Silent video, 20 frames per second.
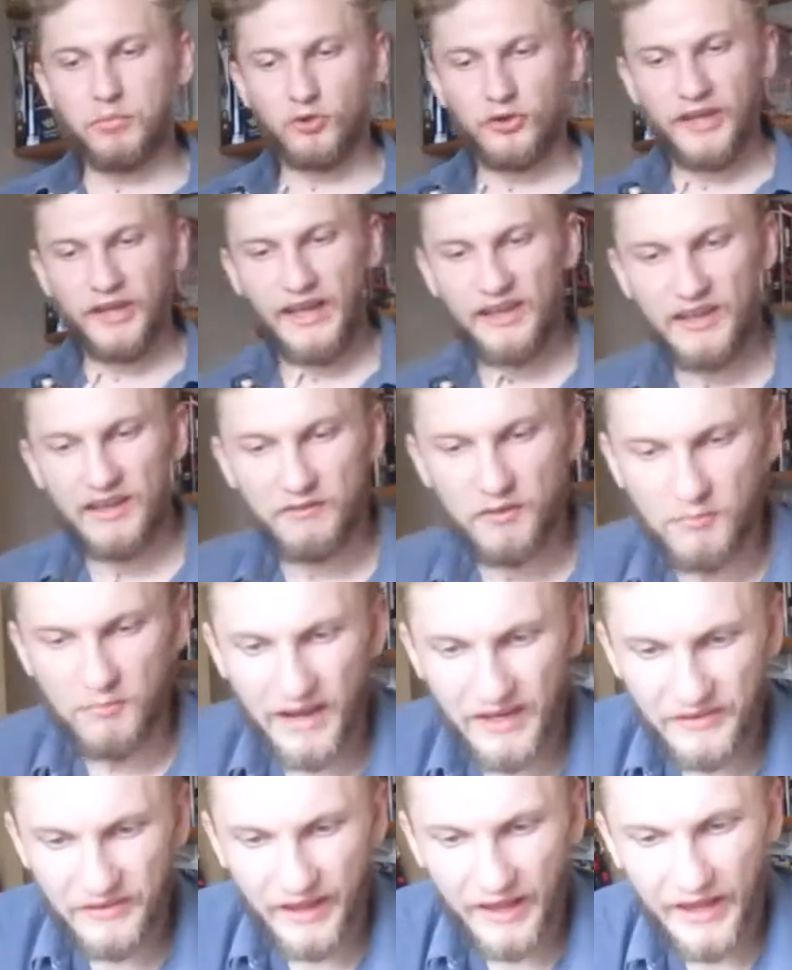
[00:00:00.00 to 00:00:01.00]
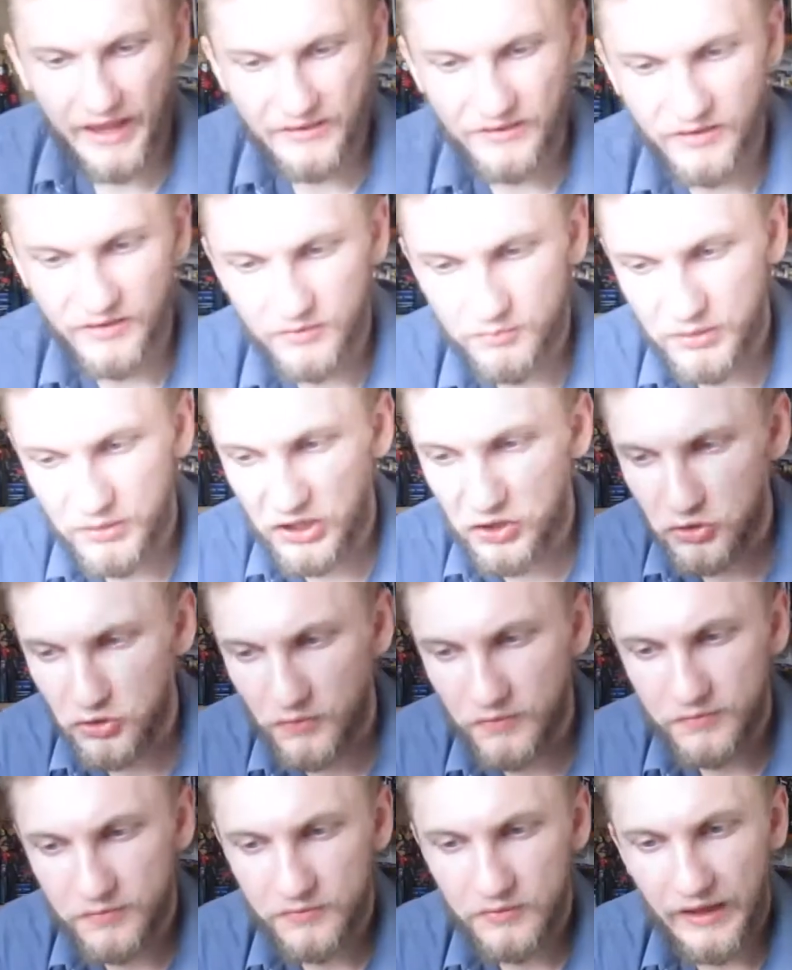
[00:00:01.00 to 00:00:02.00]
but they haven't even made the hands big
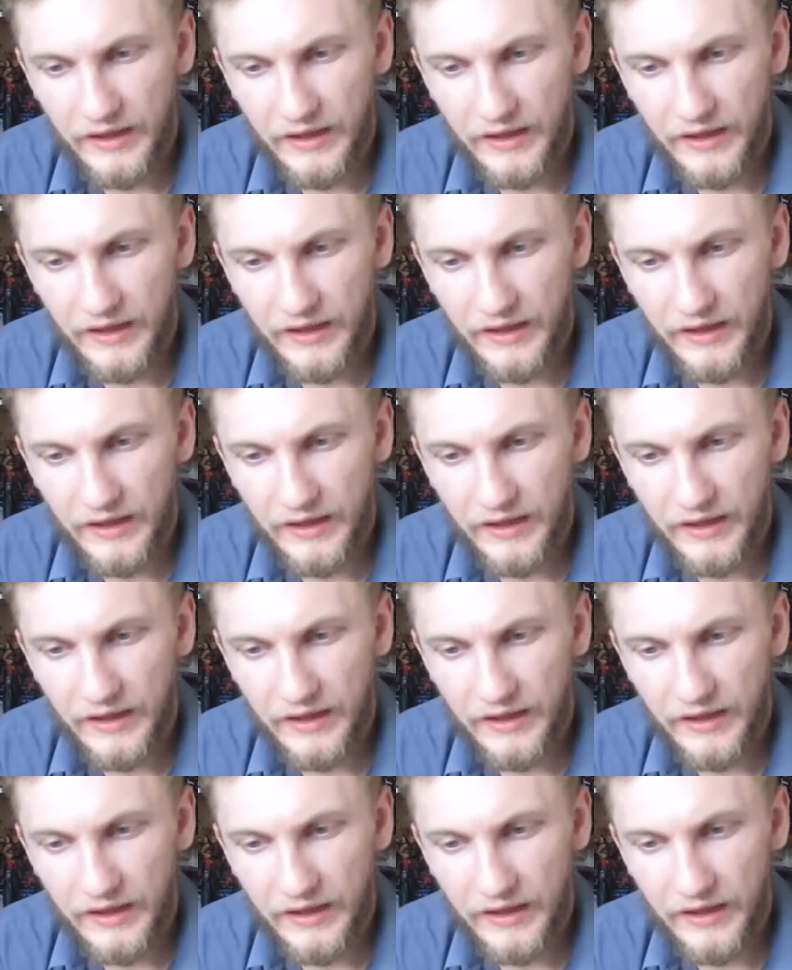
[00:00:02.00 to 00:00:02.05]
enough.